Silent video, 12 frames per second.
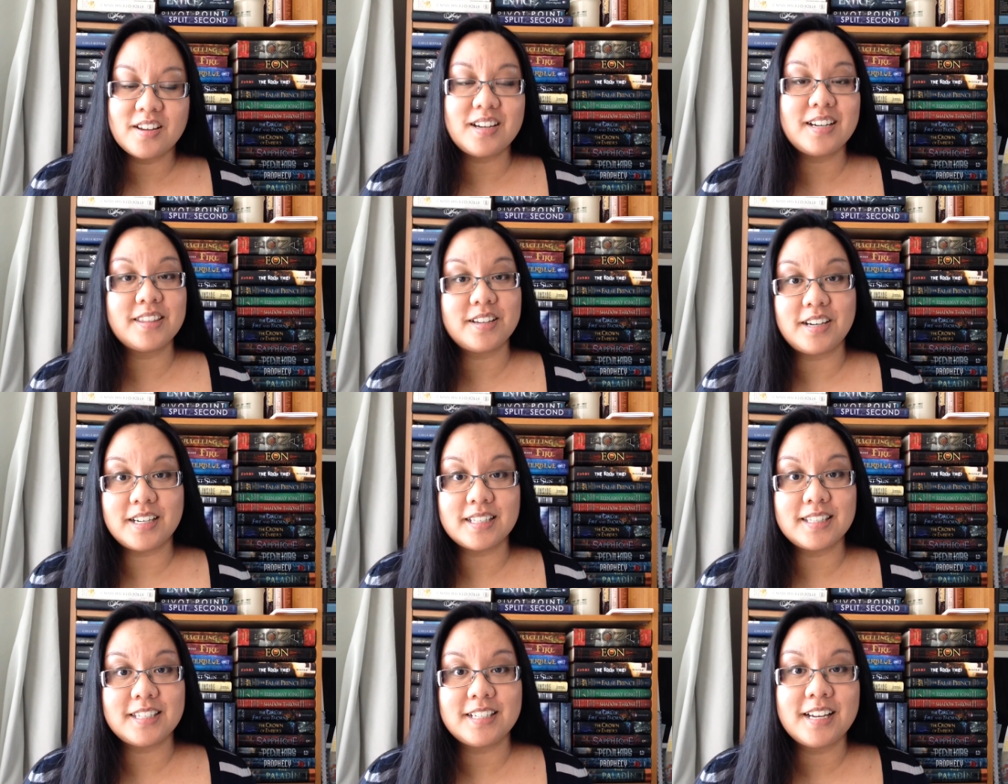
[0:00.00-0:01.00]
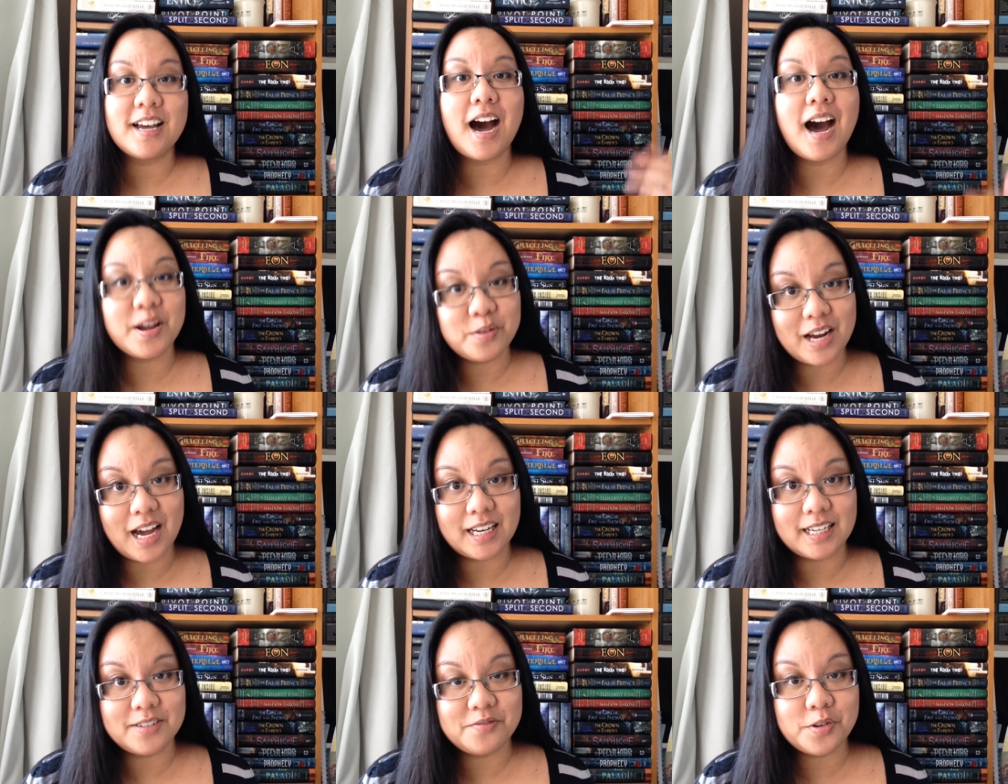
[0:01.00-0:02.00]
I thought I would add
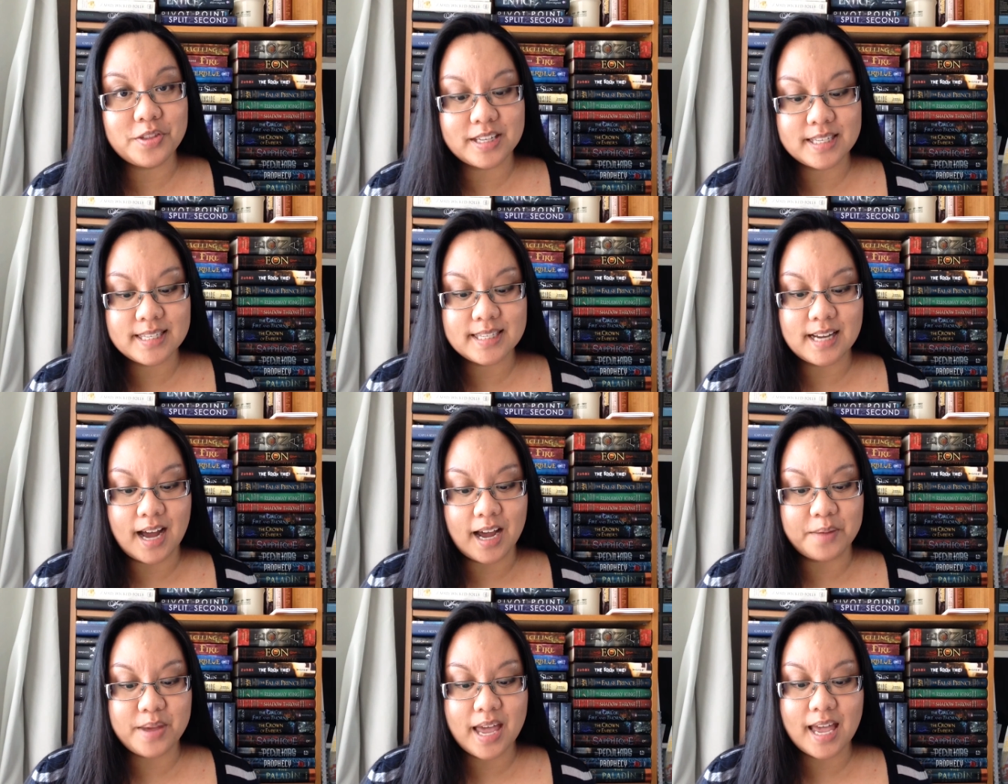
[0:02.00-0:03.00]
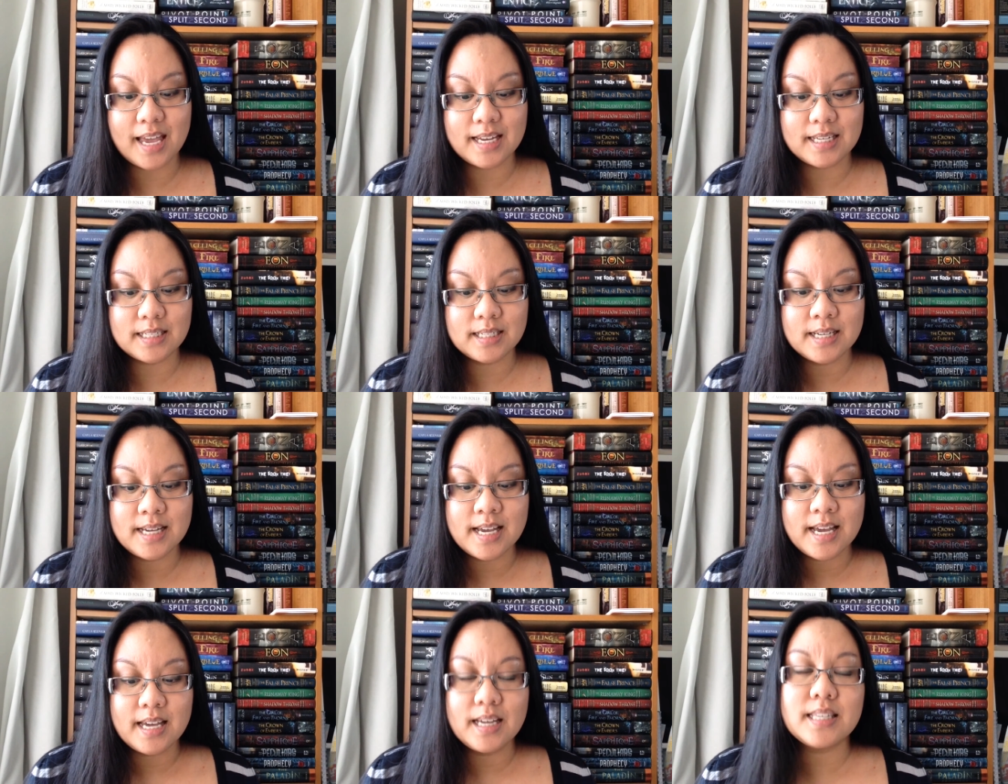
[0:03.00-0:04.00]
it for this time and
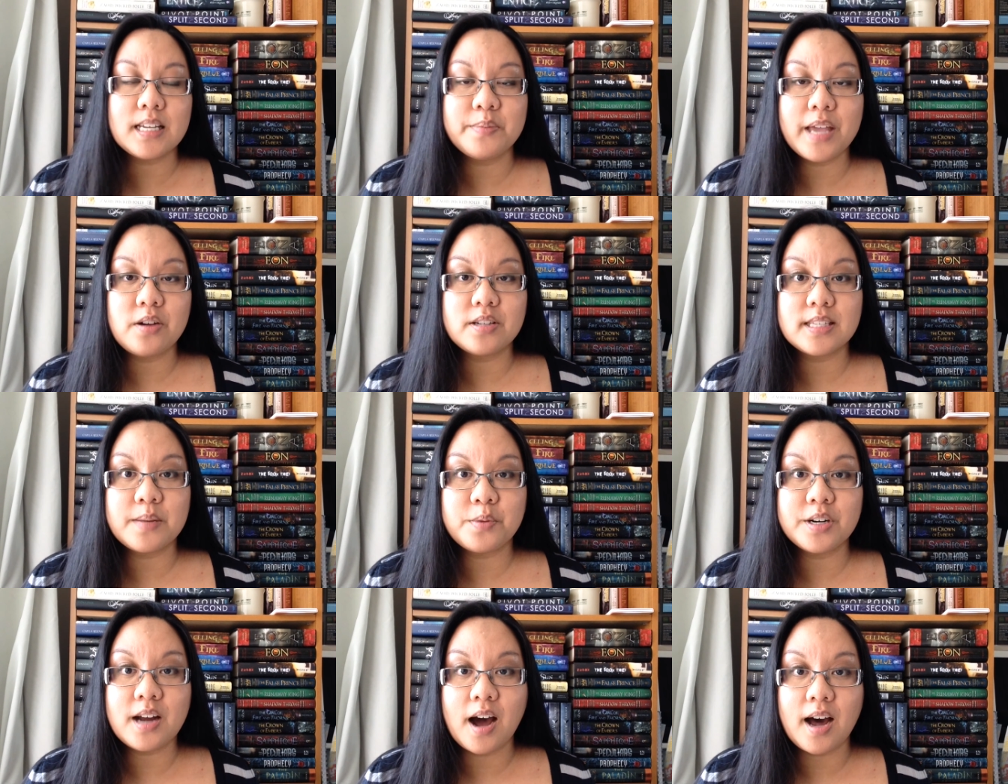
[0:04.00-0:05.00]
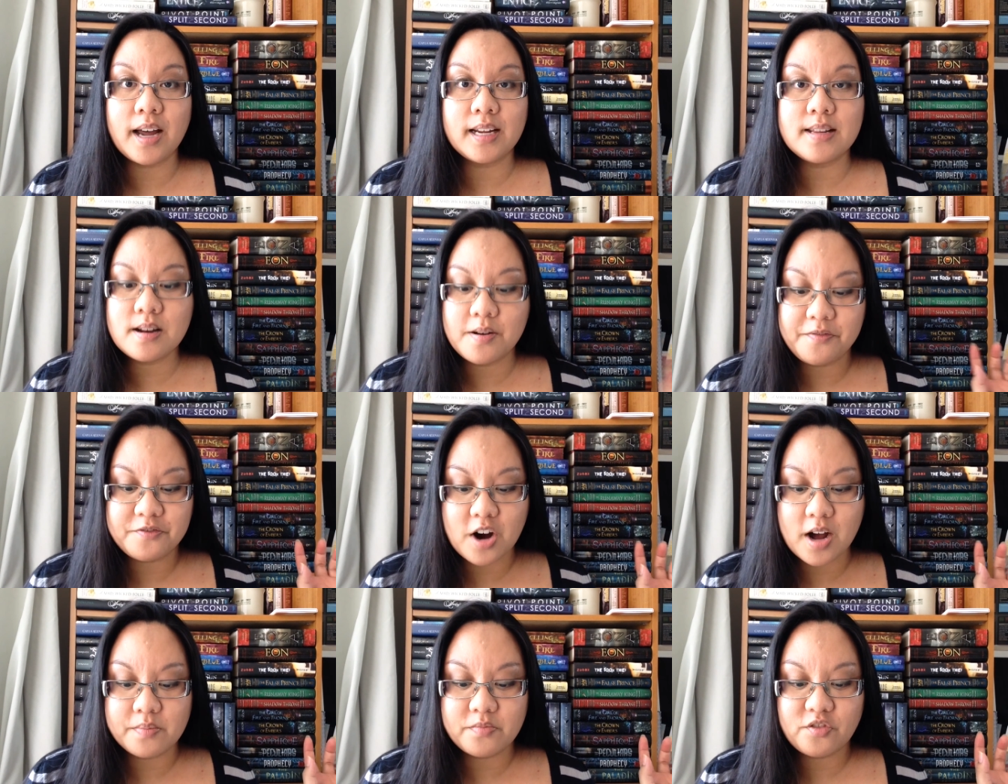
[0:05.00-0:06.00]
it's coming out December 9
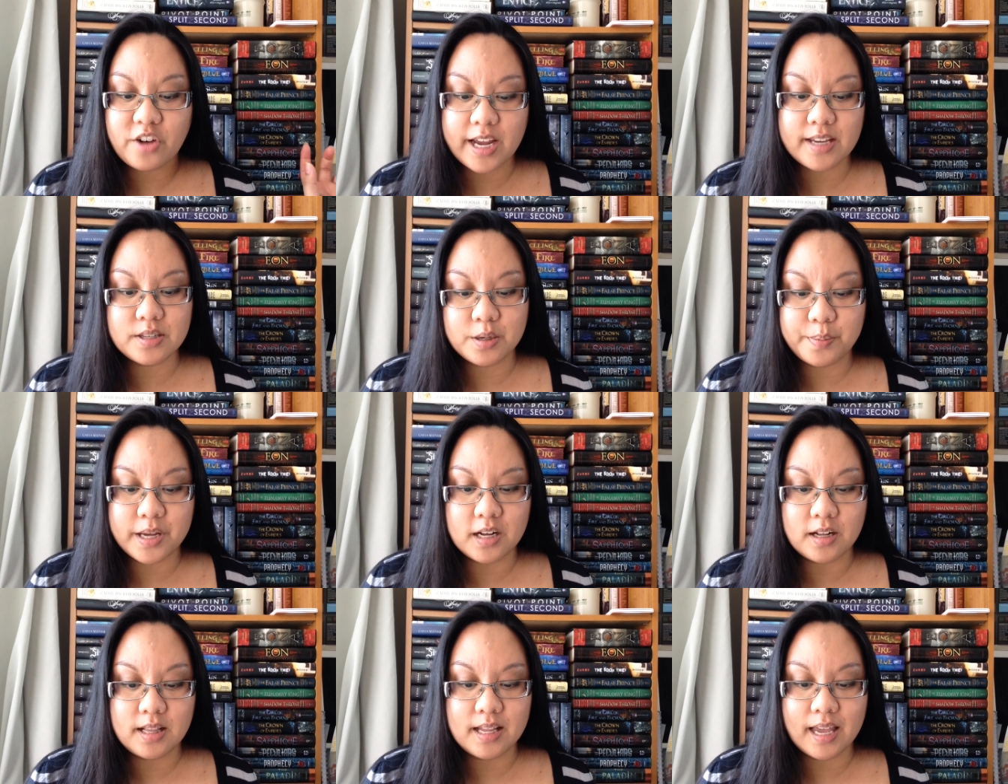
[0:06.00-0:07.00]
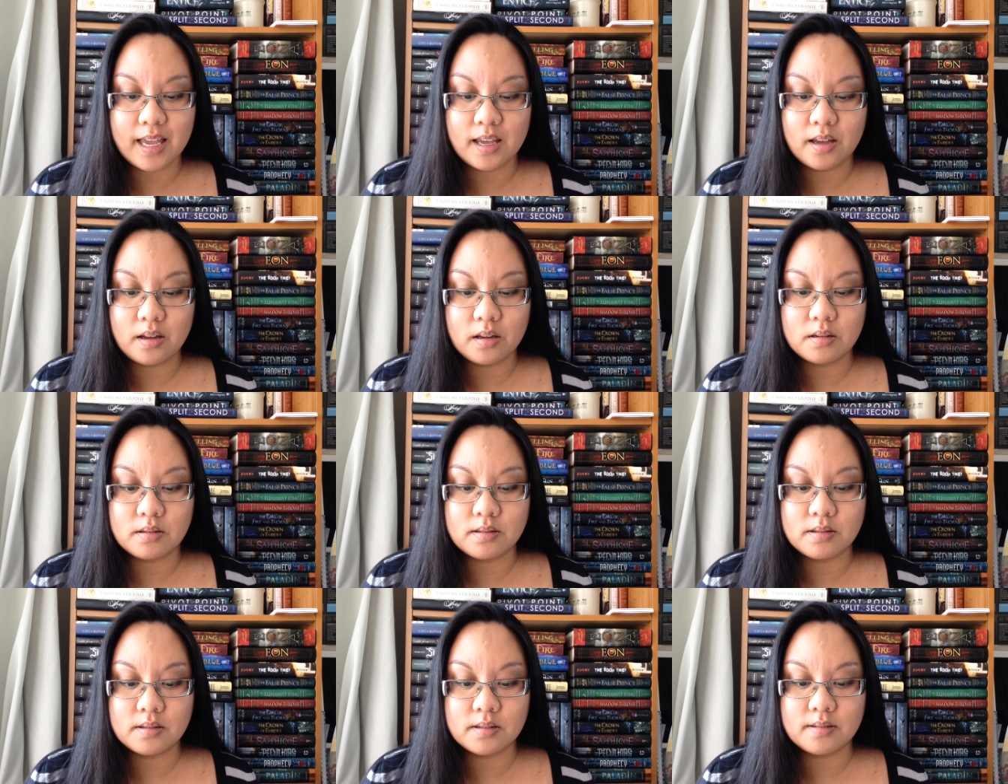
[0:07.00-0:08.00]
from Razorbill
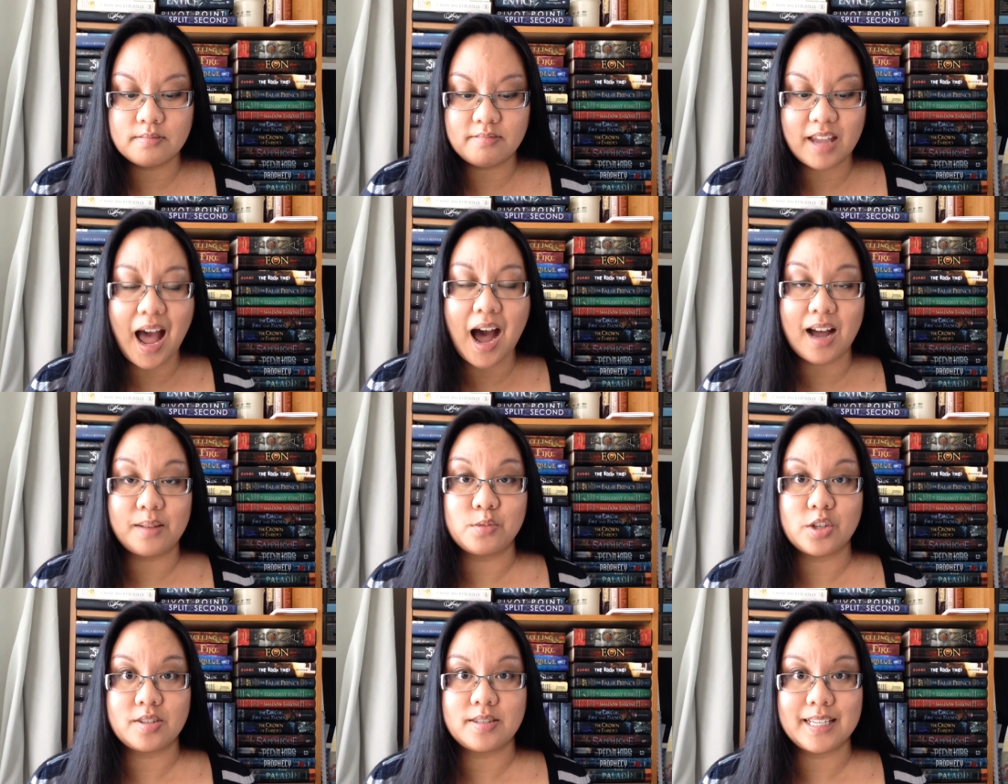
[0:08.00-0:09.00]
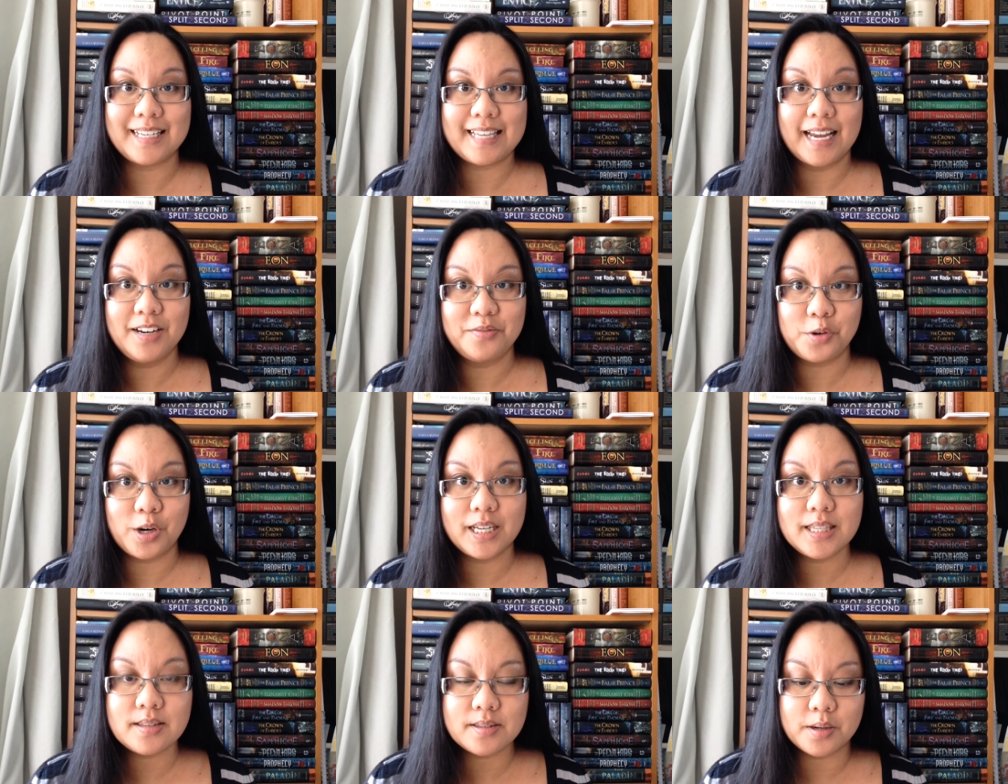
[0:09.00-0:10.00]
and yeah I'm just excited for
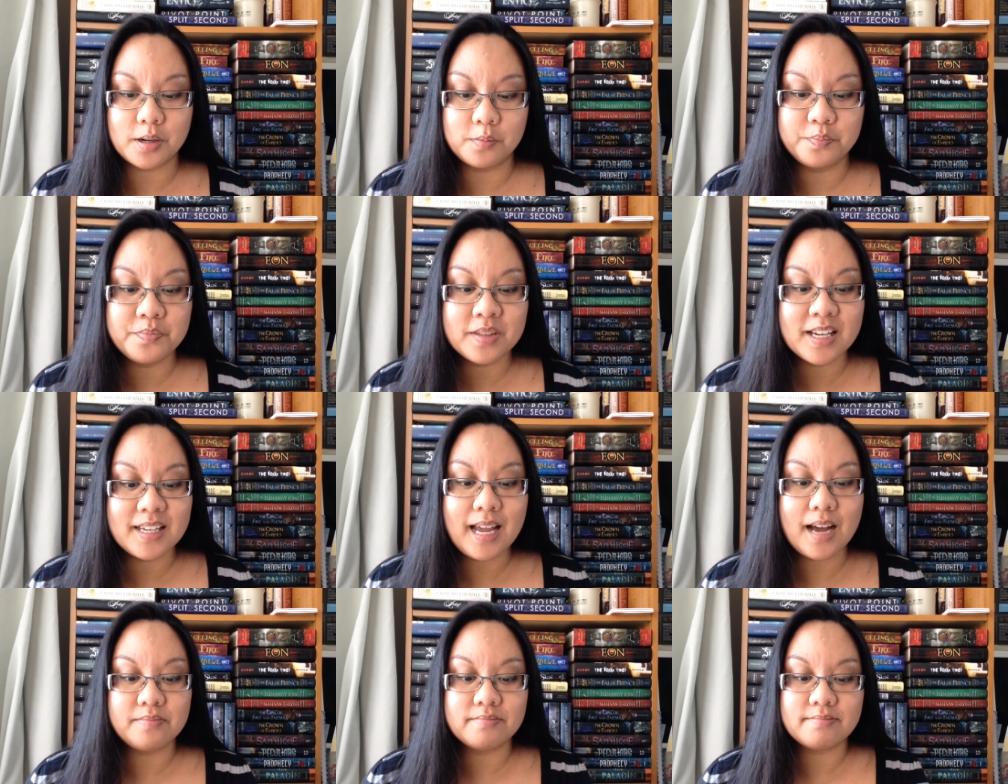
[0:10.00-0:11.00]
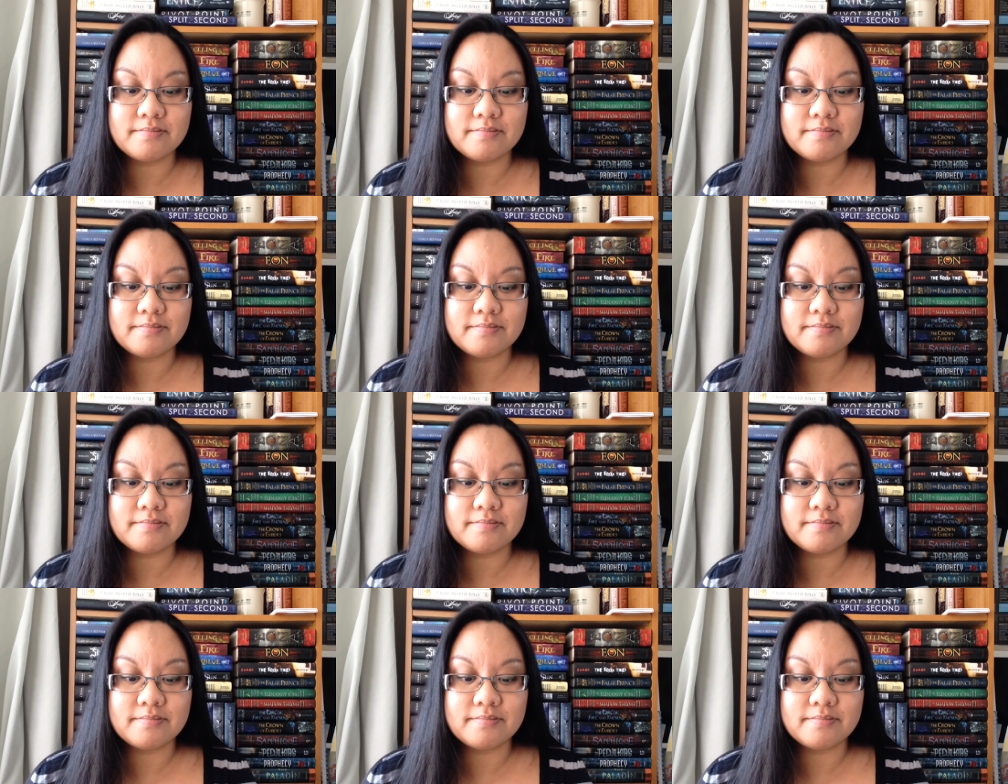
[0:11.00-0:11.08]
it so yeah